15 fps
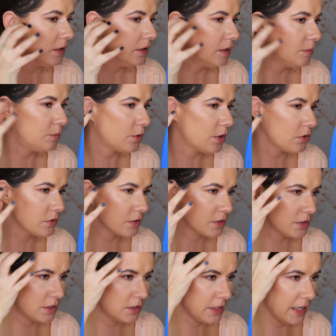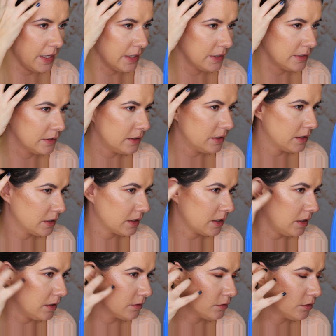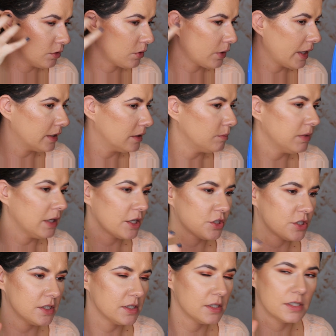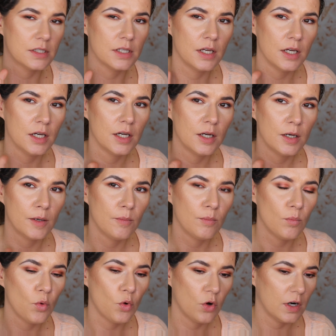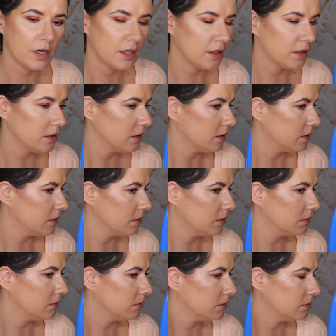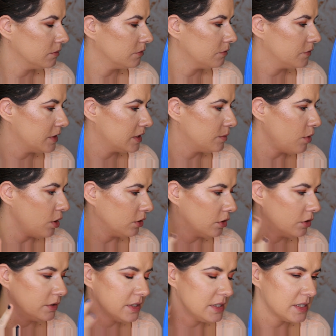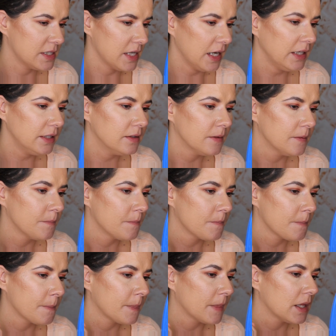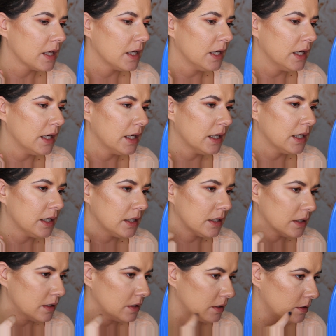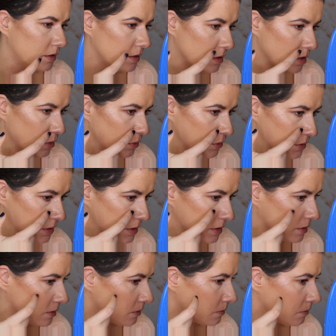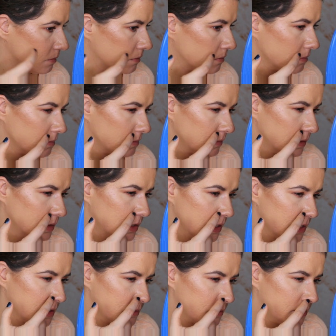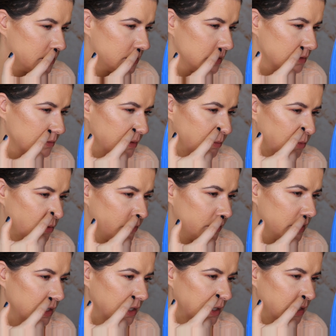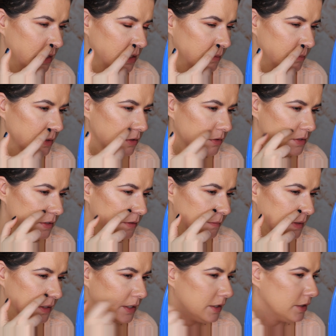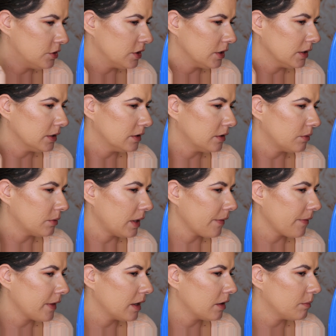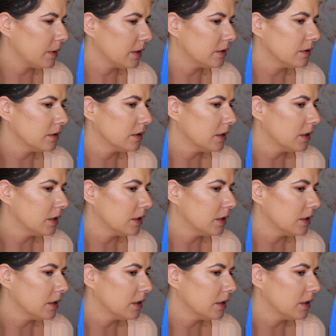the bronzer and the contour and the blush is more visible on this side and the nose it just did remove here because I've been itching it around there but